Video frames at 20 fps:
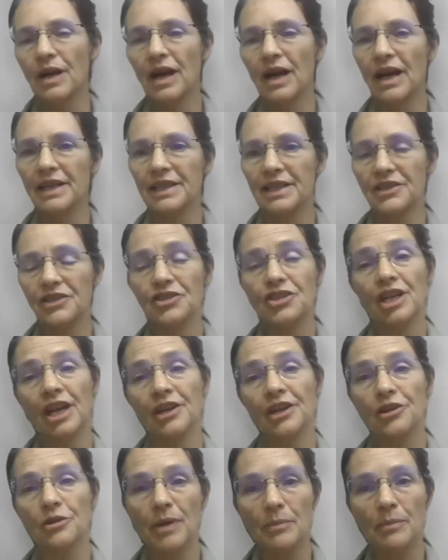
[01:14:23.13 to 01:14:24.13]
Ryan is
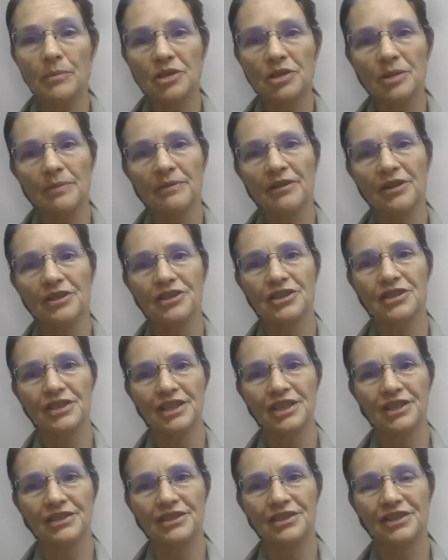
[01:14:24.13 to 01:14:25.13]
check your membership function
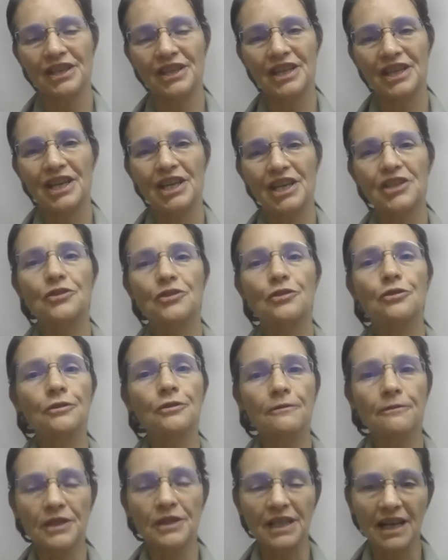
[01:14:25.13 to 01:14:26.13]
that it is
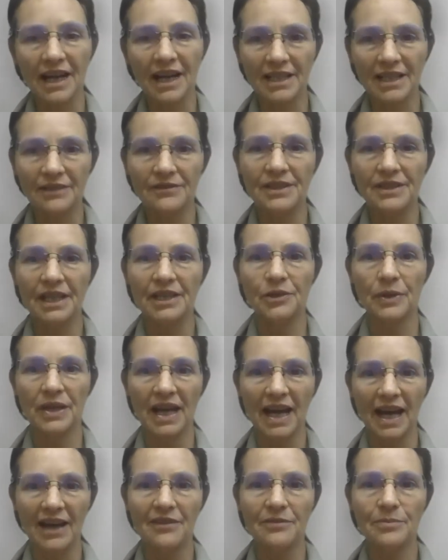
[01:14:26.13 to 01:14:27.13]
good for the kind of data we
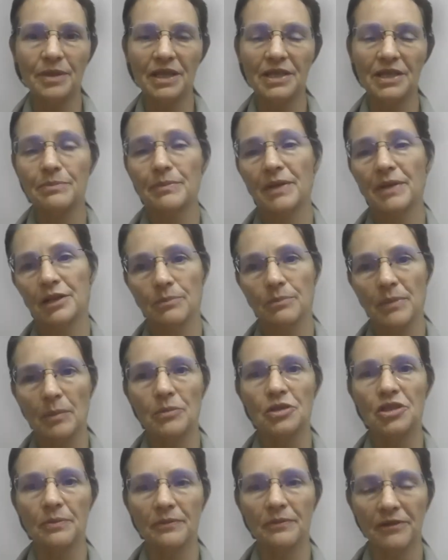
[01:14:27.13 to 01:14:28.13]
have because many
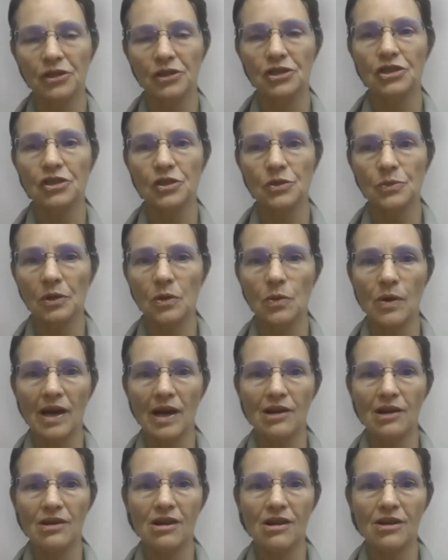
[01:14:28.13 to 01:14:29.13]
membership functions
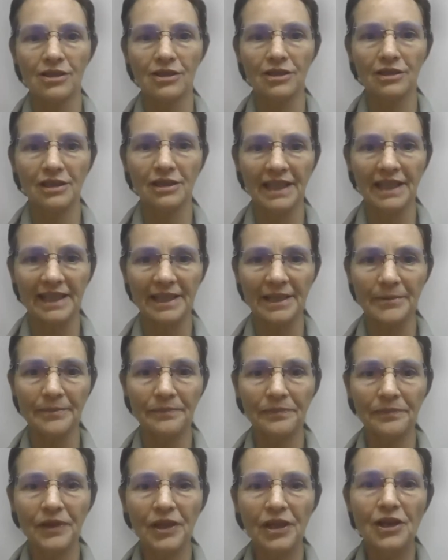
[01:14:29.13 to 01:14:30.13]
require cardinal data.
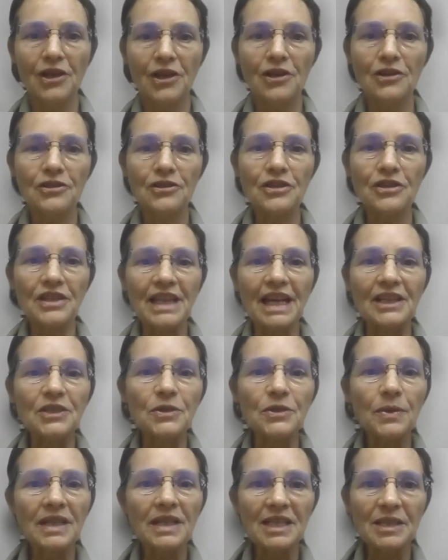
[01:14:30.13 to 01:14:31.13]
So the
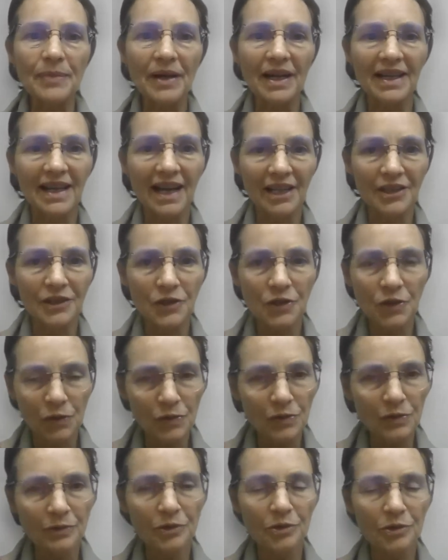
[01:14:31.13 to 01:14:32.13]
next one is by
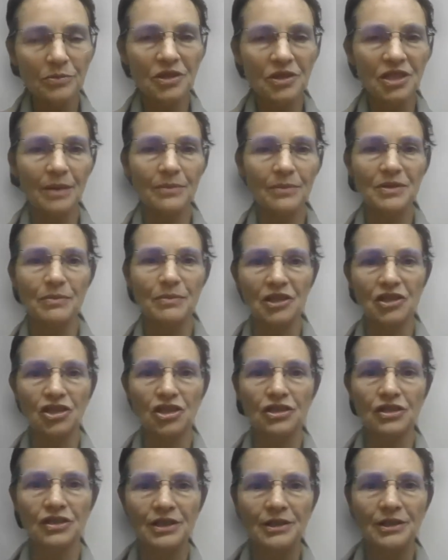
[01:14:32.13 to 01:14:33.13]
Kansun, whom James
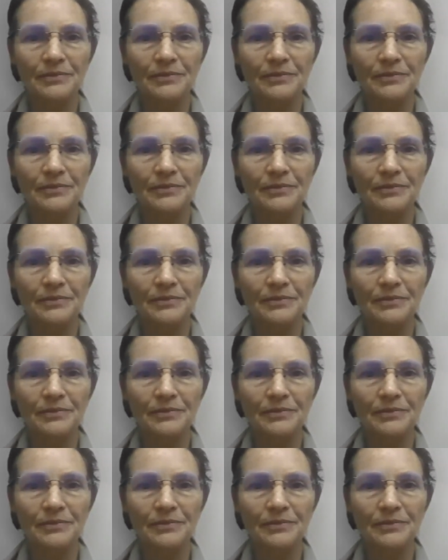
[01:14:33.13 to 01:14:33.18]
mentioned.